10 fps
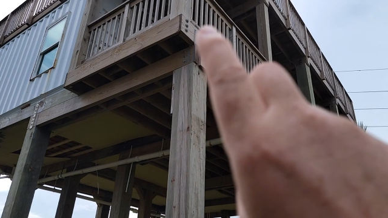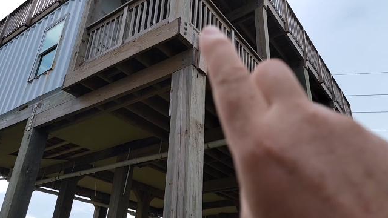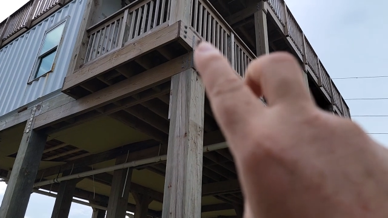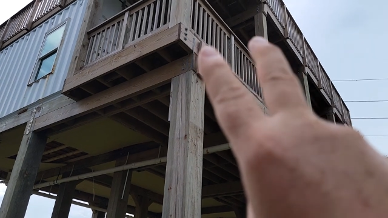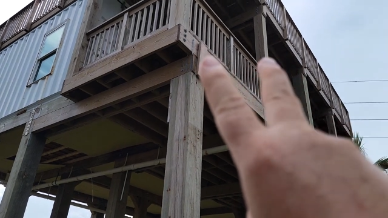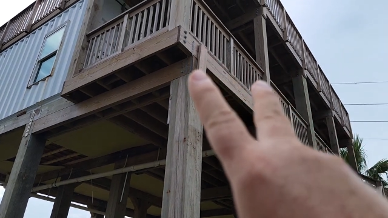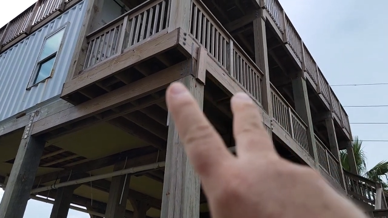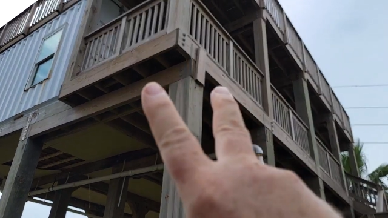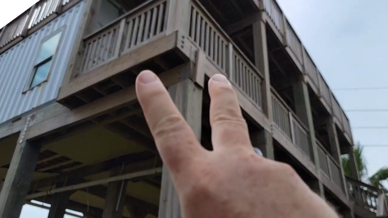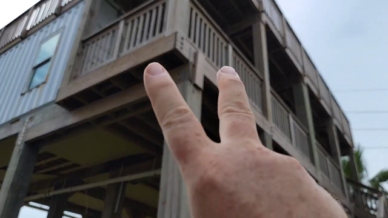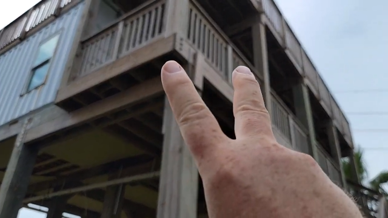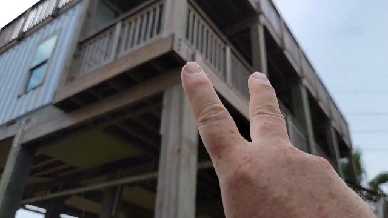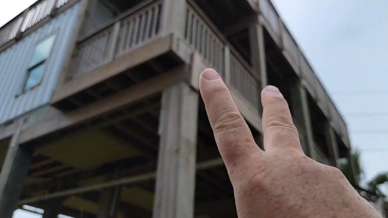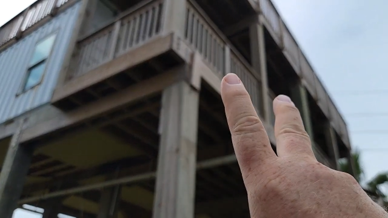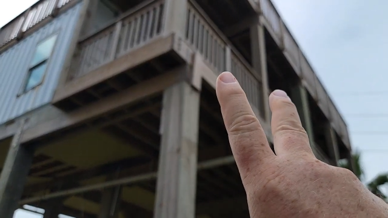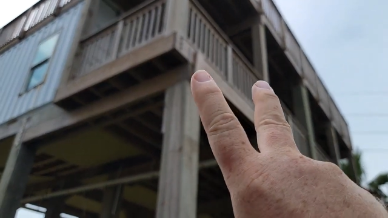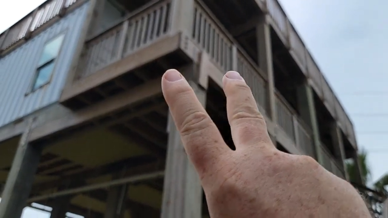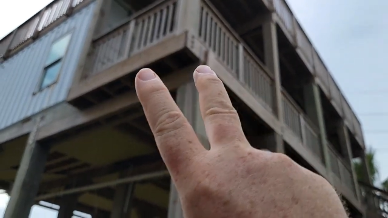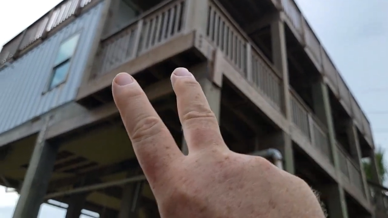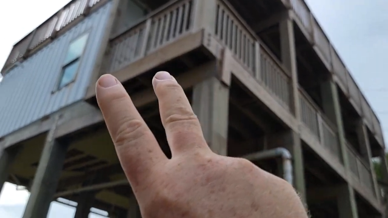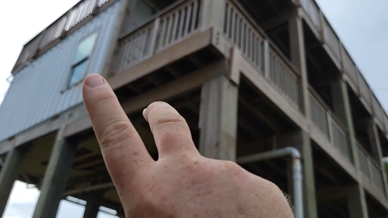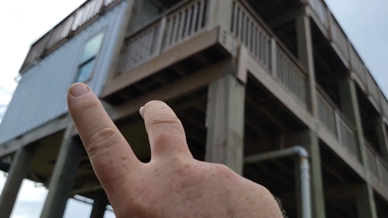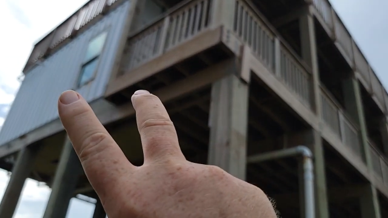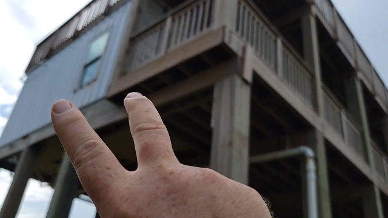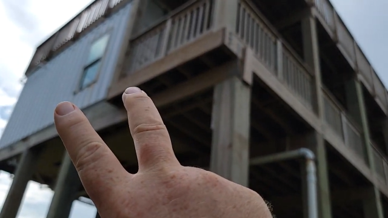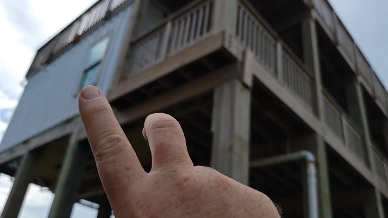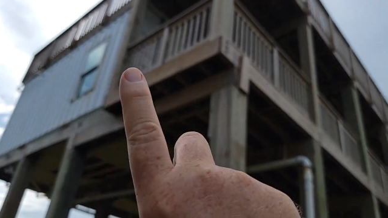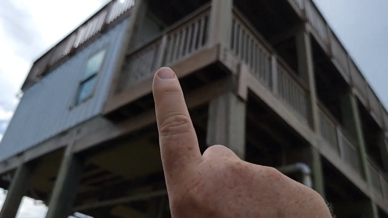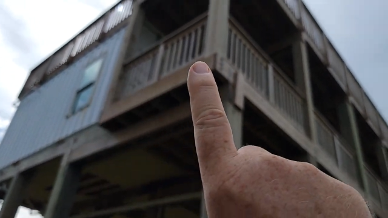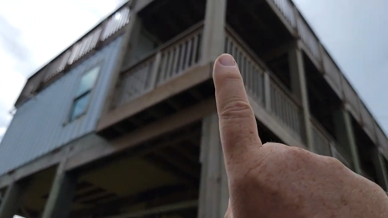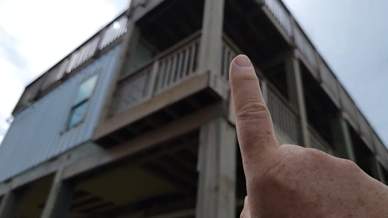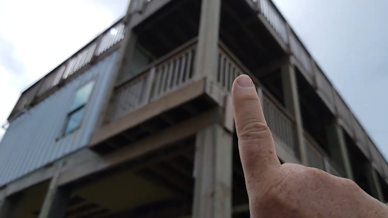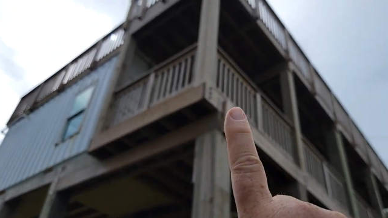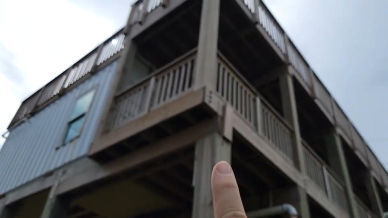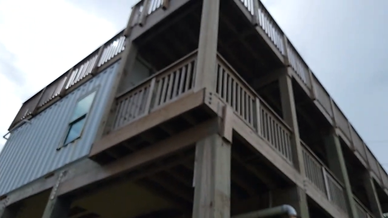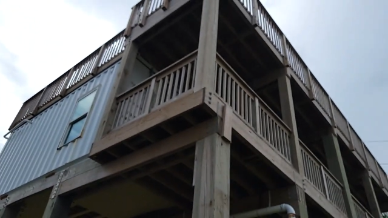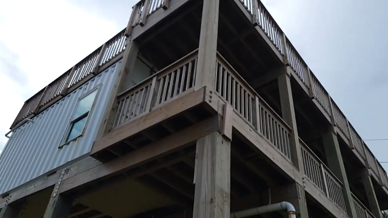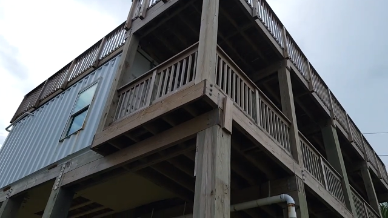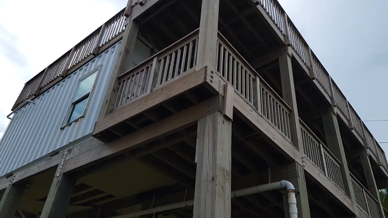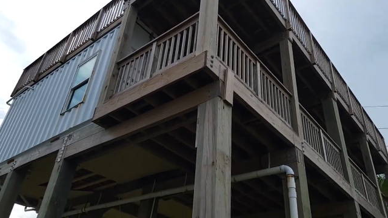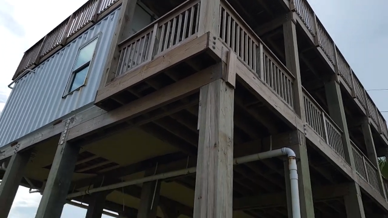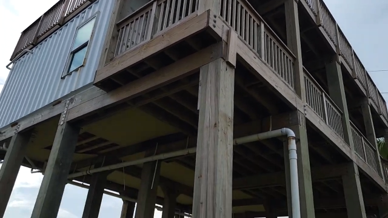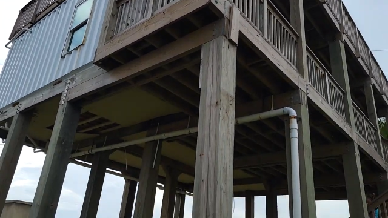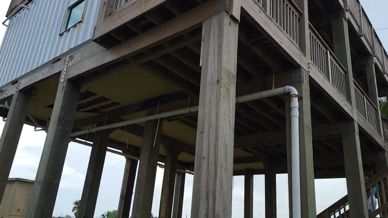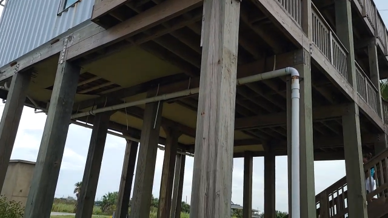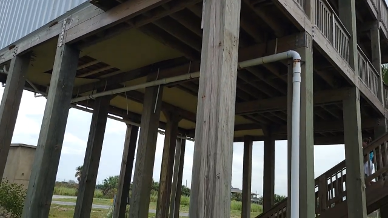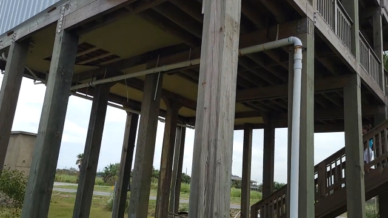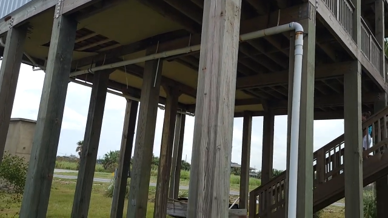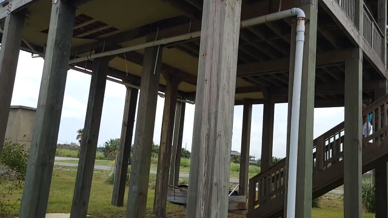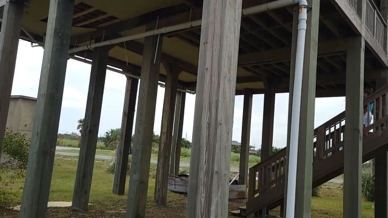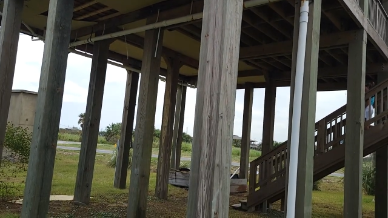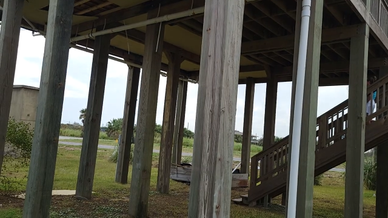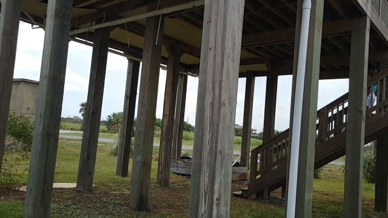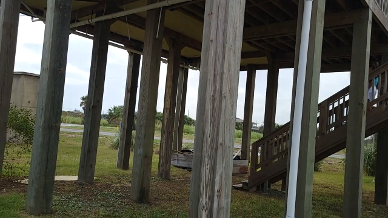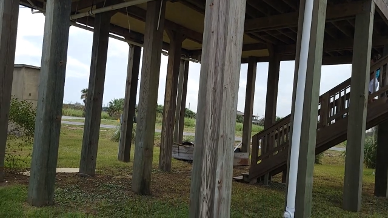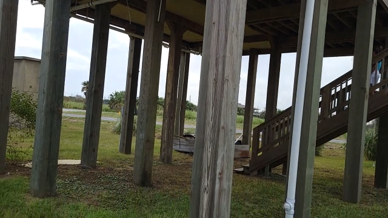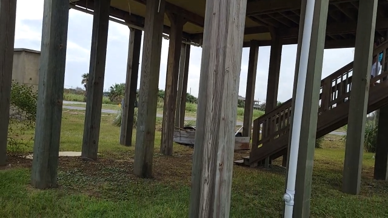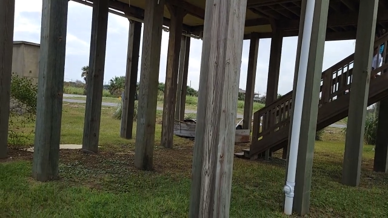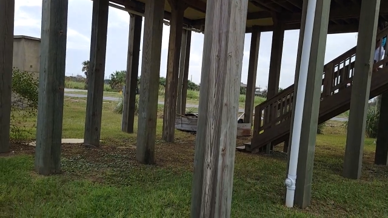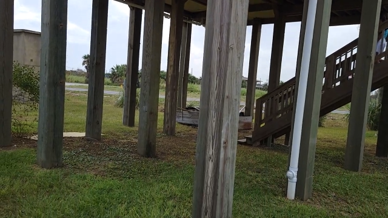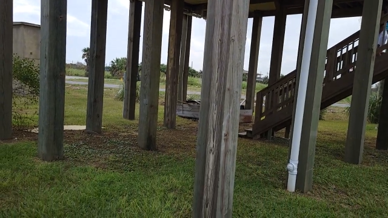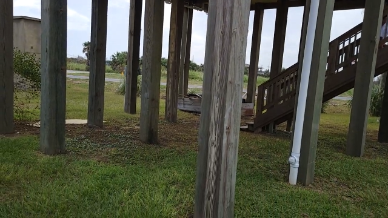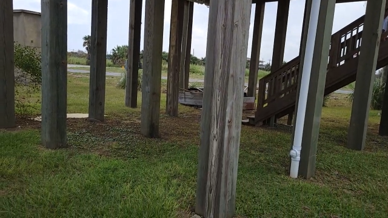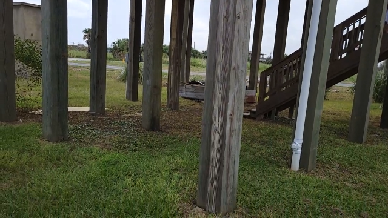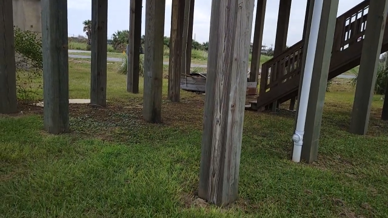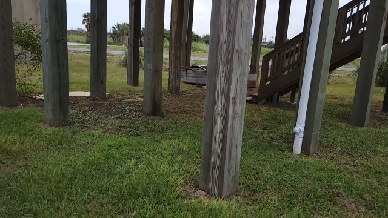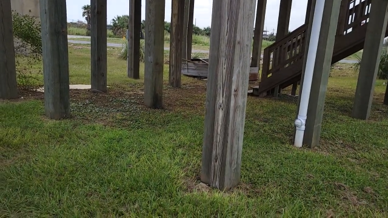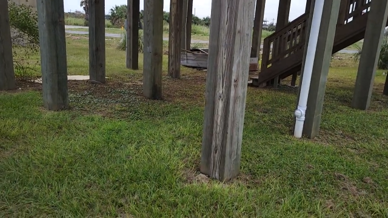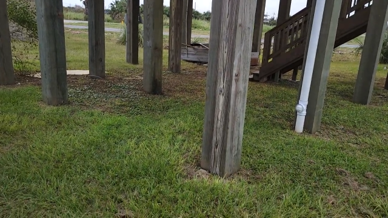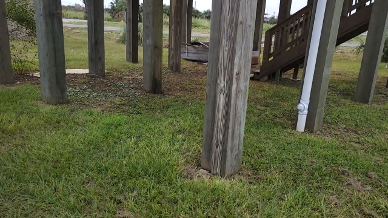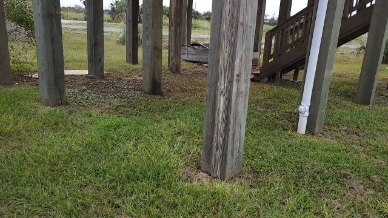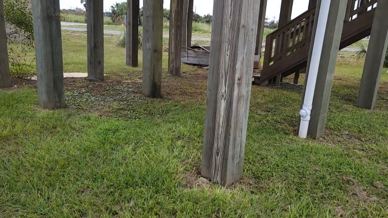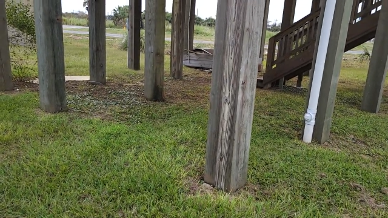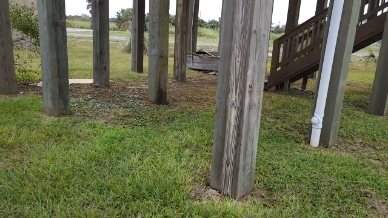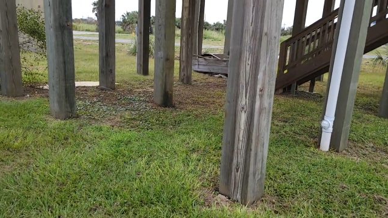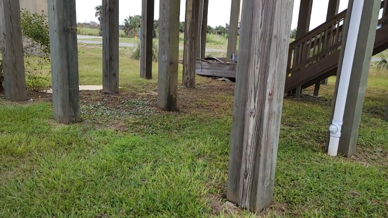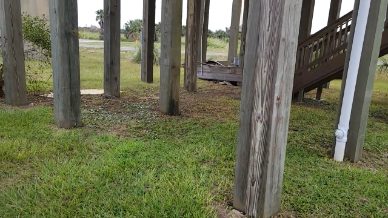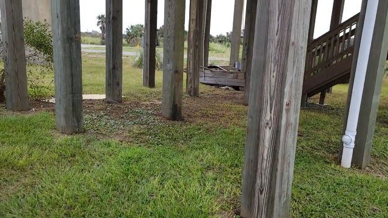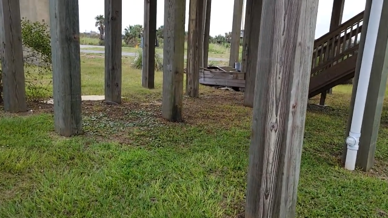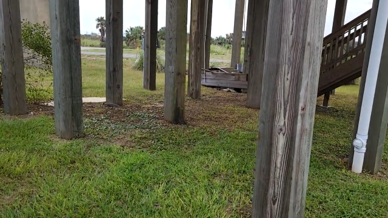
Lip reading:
Nobody's mouth can be seen.